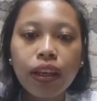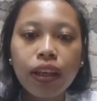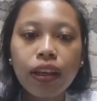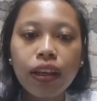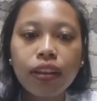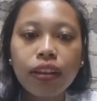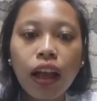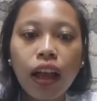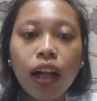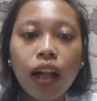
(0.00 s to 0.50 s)

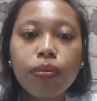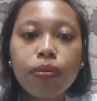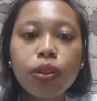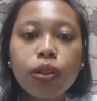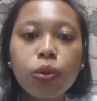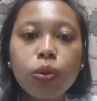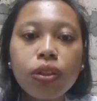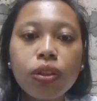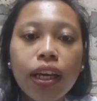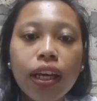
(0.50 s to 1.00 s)
it helps
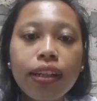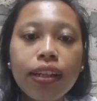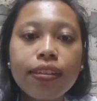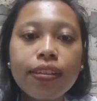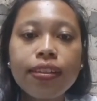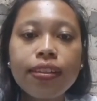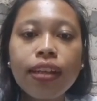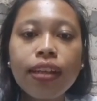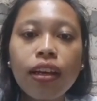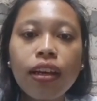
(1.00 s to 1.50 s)

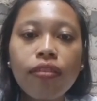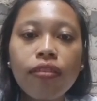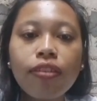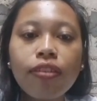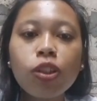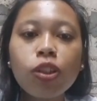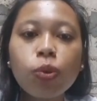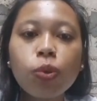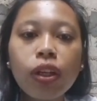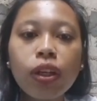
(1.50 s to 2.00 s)
students
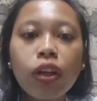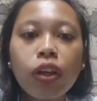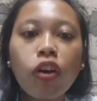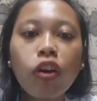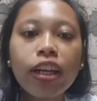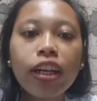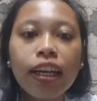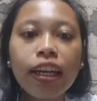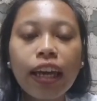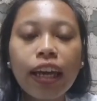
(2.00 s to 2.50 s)
visually
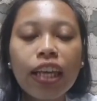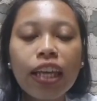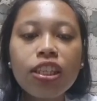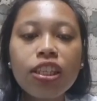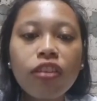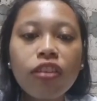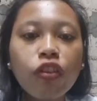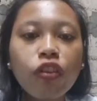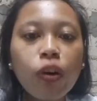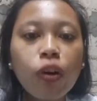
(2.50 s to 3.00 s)
organize
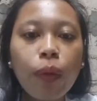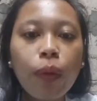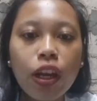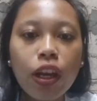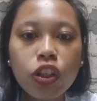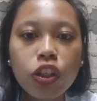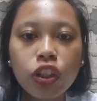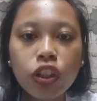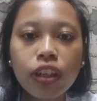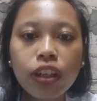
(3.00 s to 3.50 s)

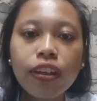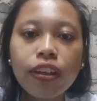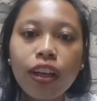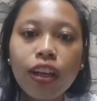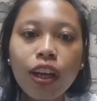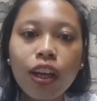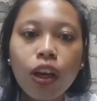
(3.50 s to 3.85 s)
information,